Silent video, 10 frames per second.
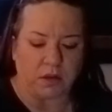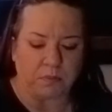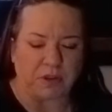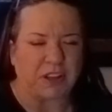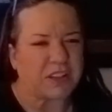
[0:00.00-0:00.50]

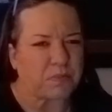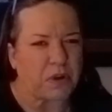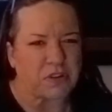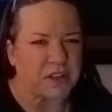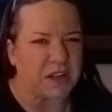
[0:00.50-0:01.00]
But this
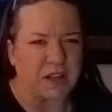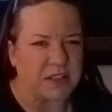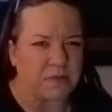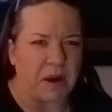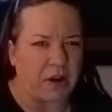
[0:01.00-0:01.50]
person
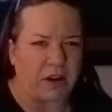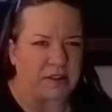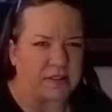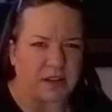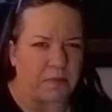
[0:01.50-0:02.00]
is
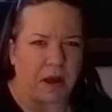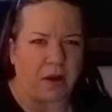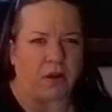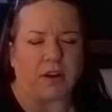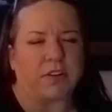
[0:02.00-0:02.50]
married
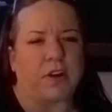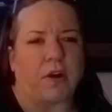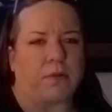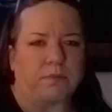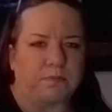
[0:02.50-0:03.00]
somehow. I don't know.